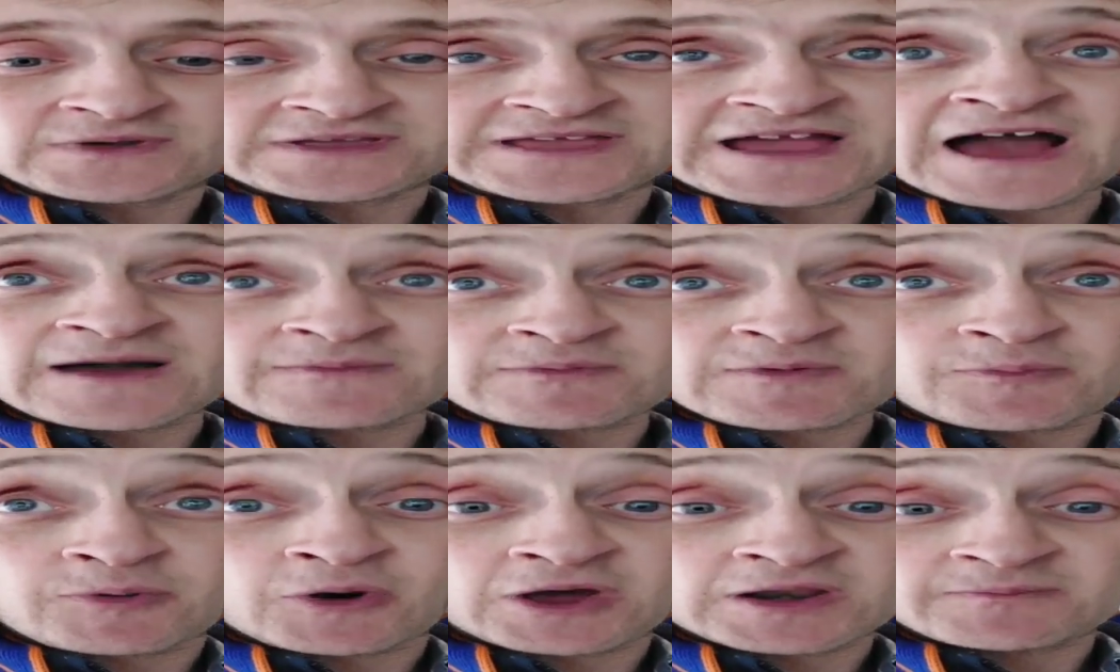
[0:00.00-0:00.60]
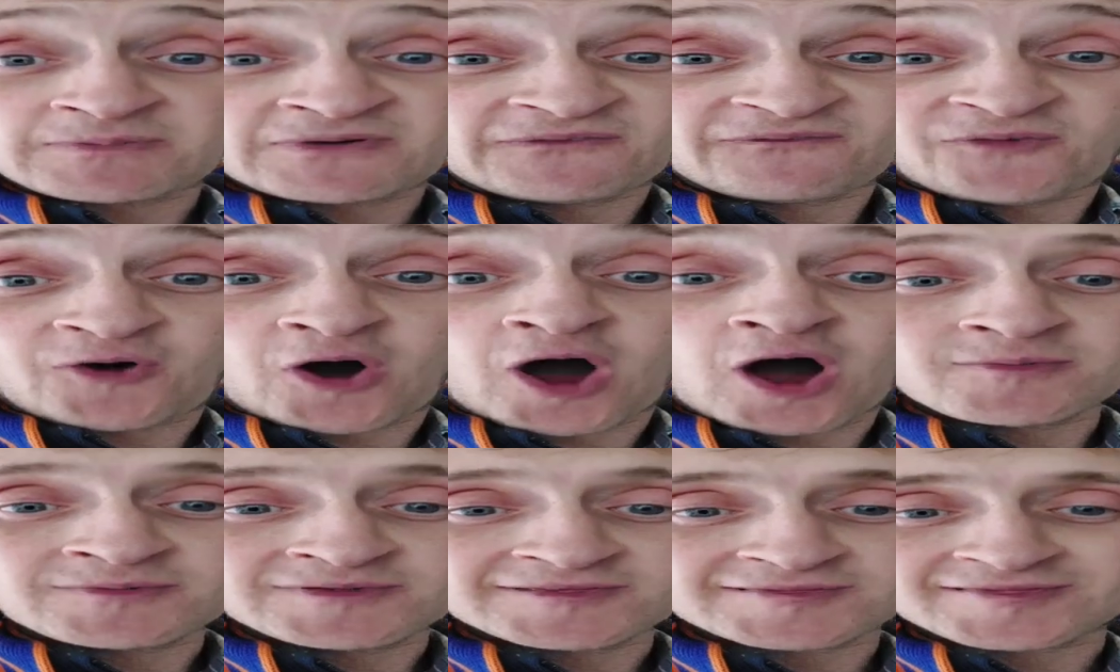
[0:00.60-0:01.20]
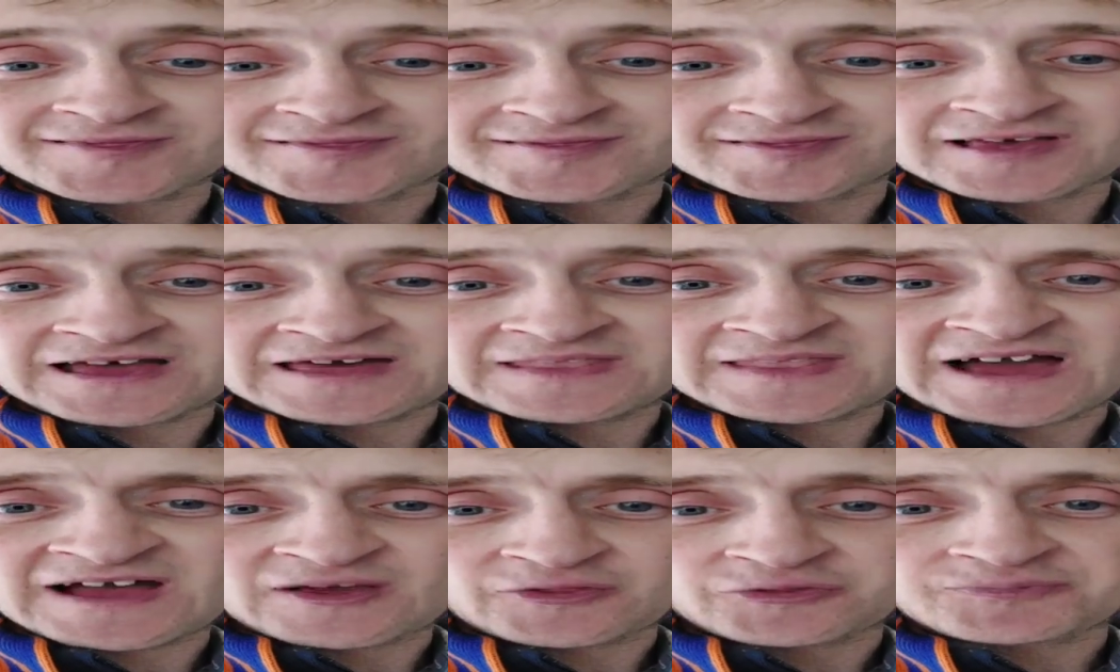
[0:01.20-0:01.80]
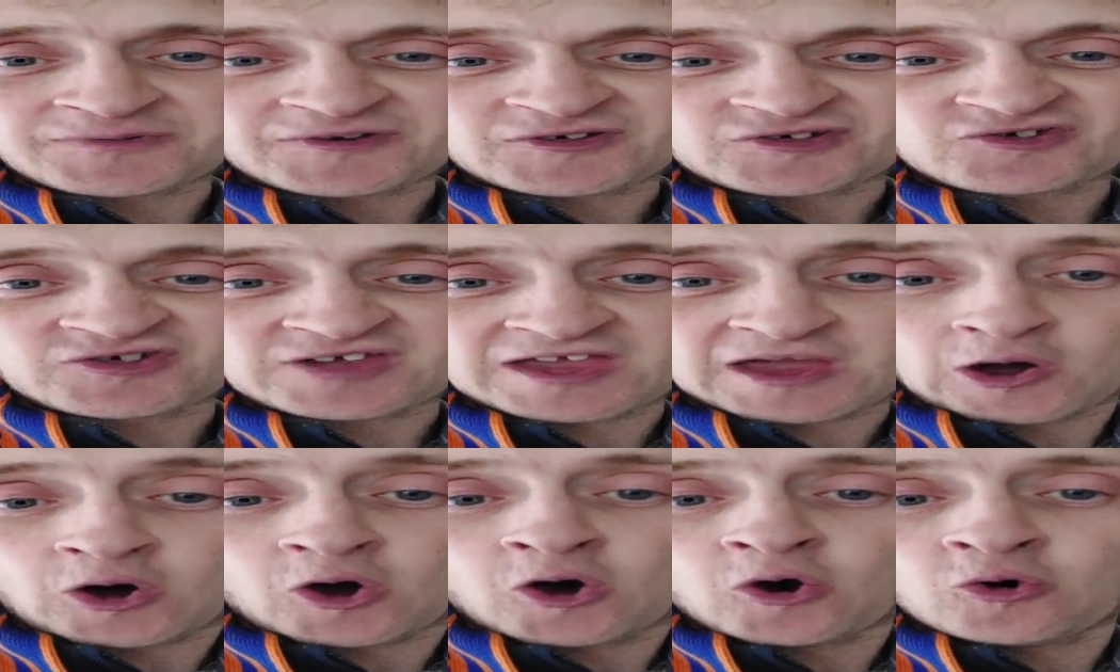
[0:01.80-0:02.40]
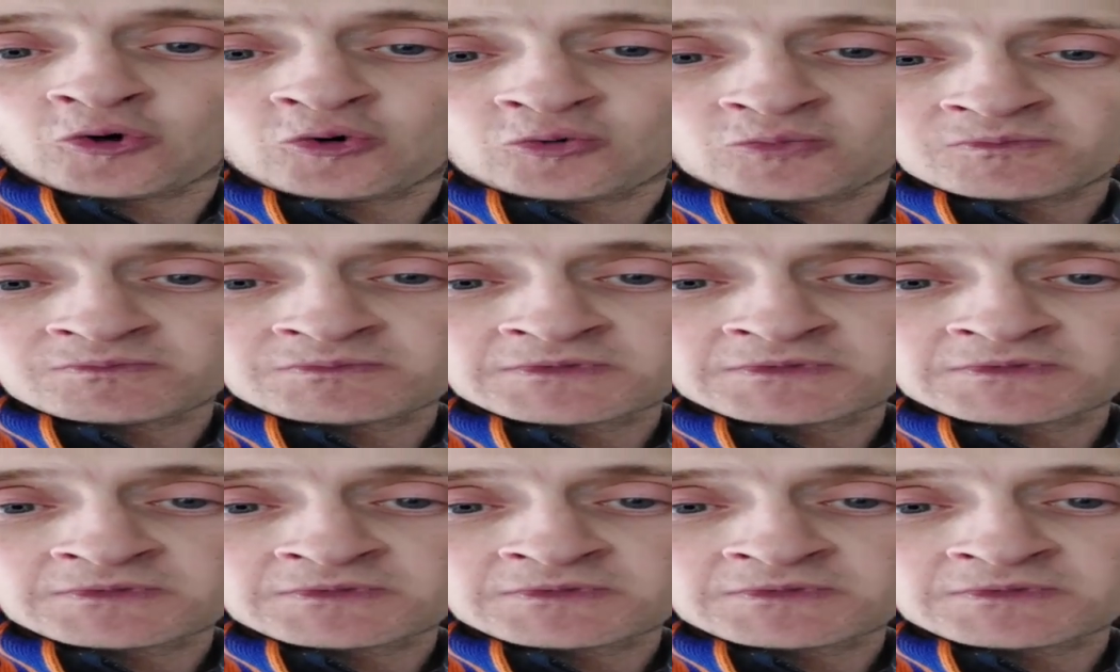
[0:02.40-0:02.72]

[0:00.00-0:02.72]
Can't be putting performances like that, especially at home.